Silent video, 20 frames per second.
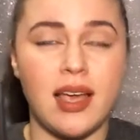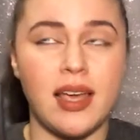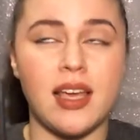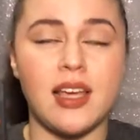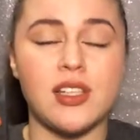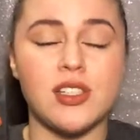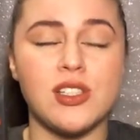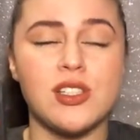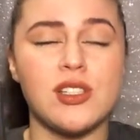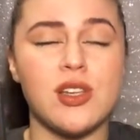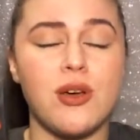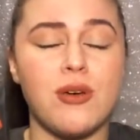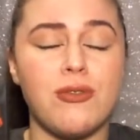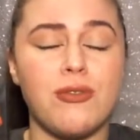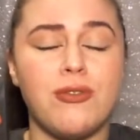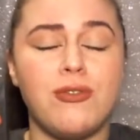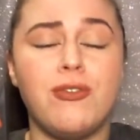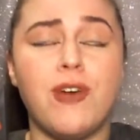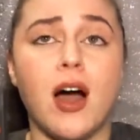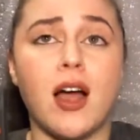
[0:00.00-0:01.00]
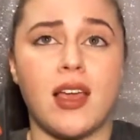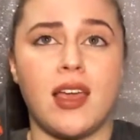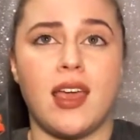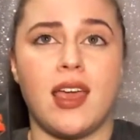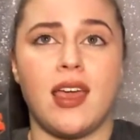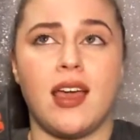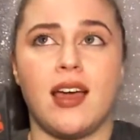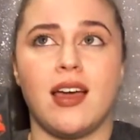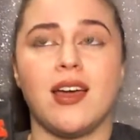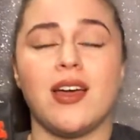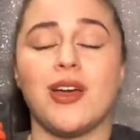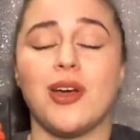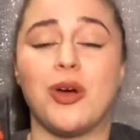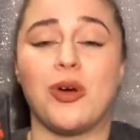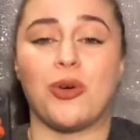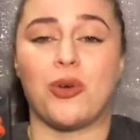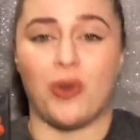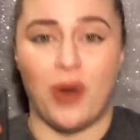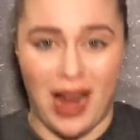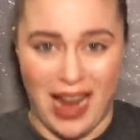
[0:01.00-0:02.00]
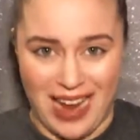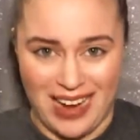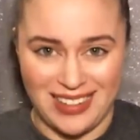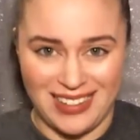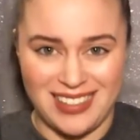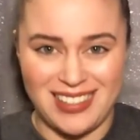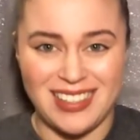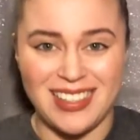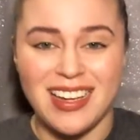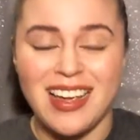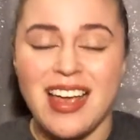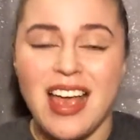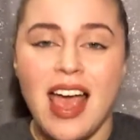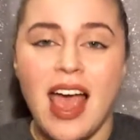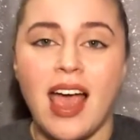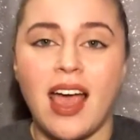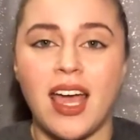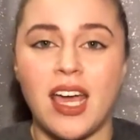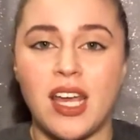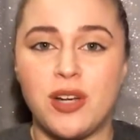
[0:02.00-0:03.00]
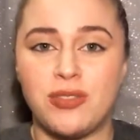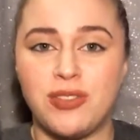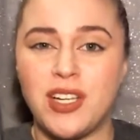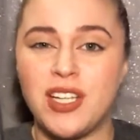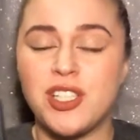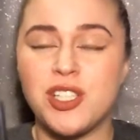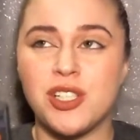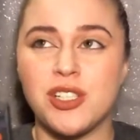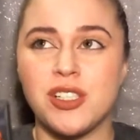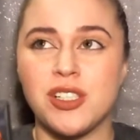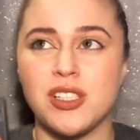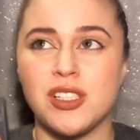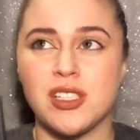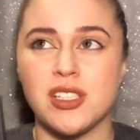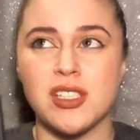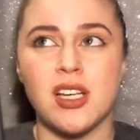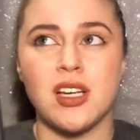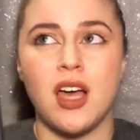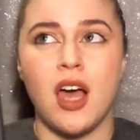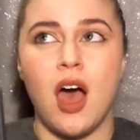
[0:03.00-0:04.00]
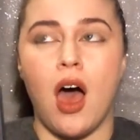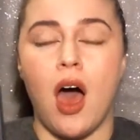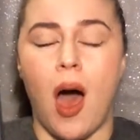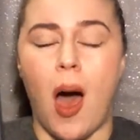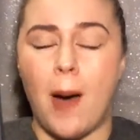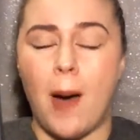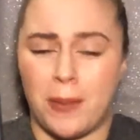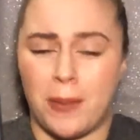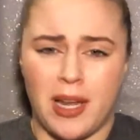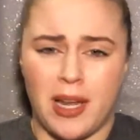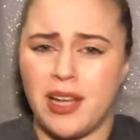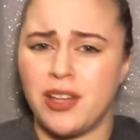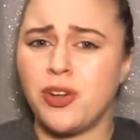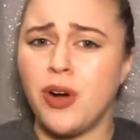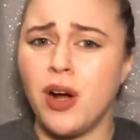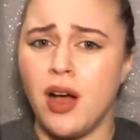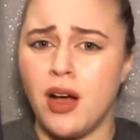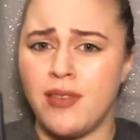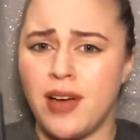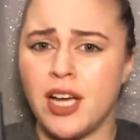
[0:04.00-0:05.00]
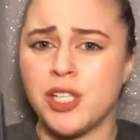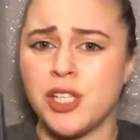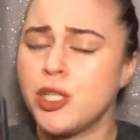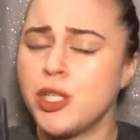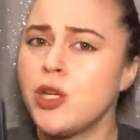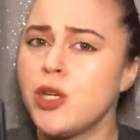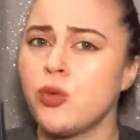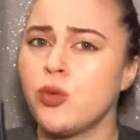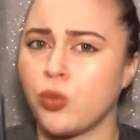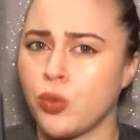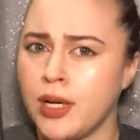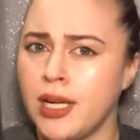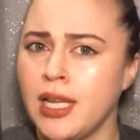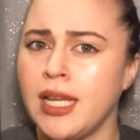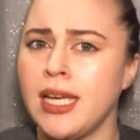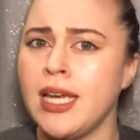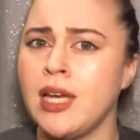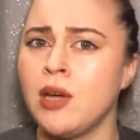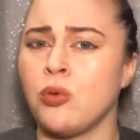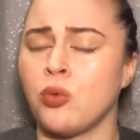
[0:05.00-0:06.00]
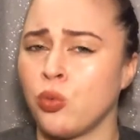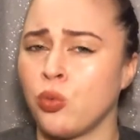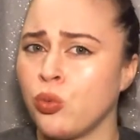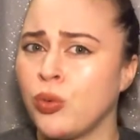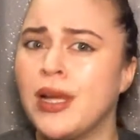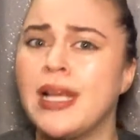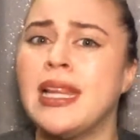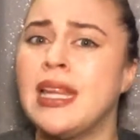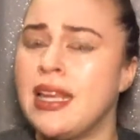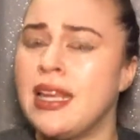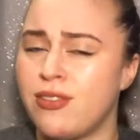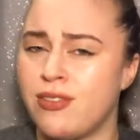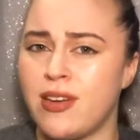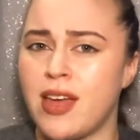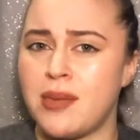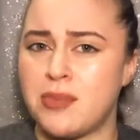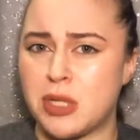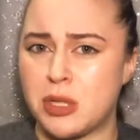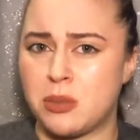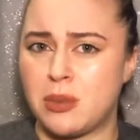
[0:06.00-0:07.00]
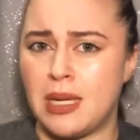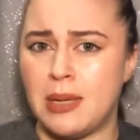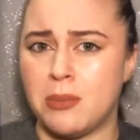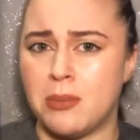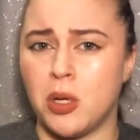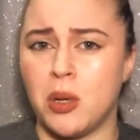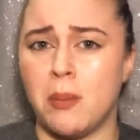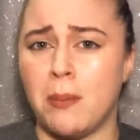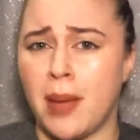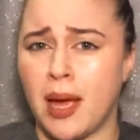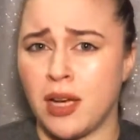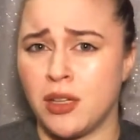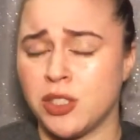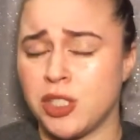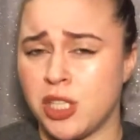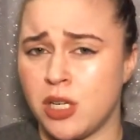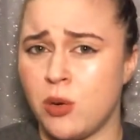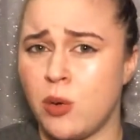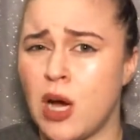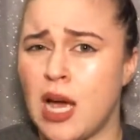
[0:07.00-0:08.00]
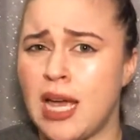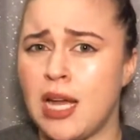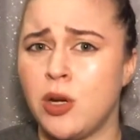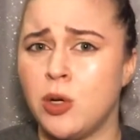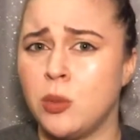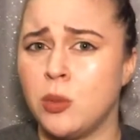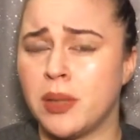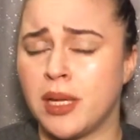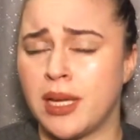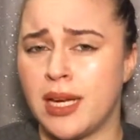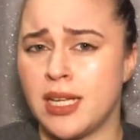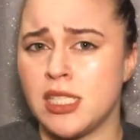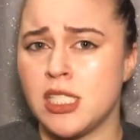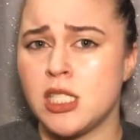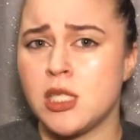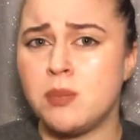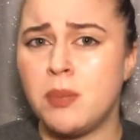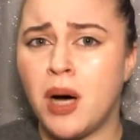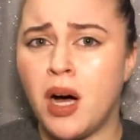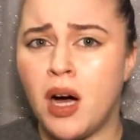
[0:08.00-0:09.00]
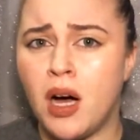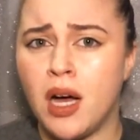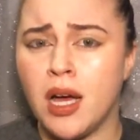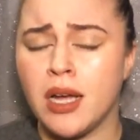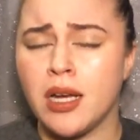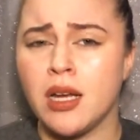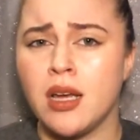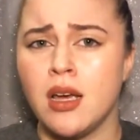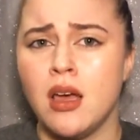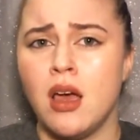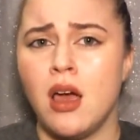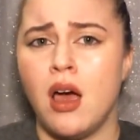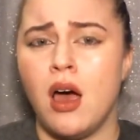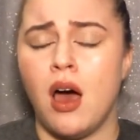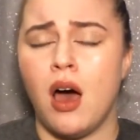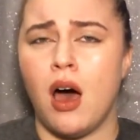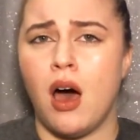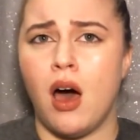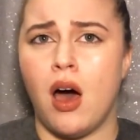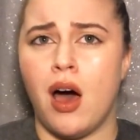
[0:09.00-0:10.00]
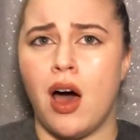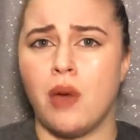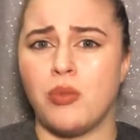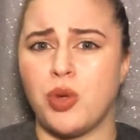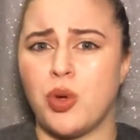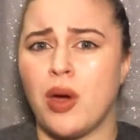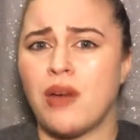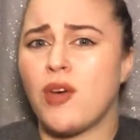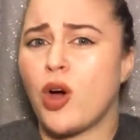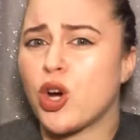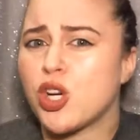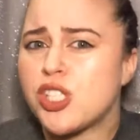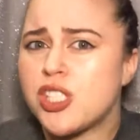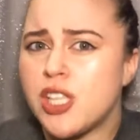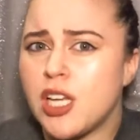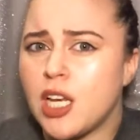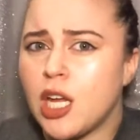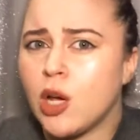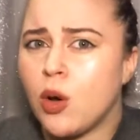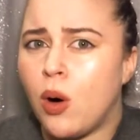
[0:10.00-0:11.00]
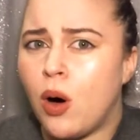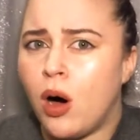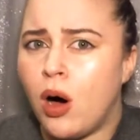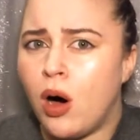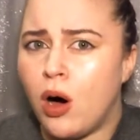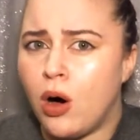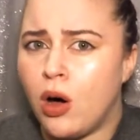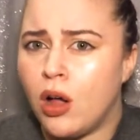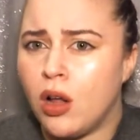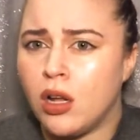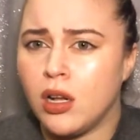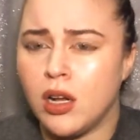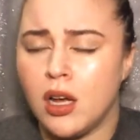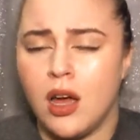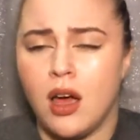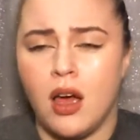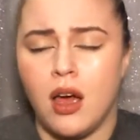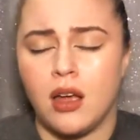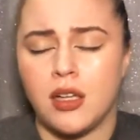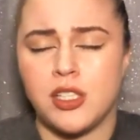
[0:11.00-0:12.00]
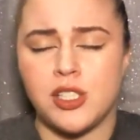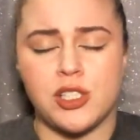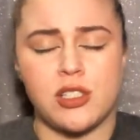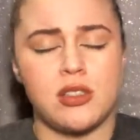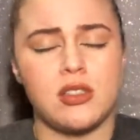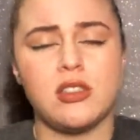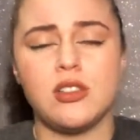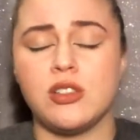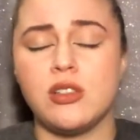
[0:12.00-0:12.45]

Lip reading: is fucking great. It features a plethora of actually really famous people. Michael J. White, who played Spawn. You have Arsenio Hall. Just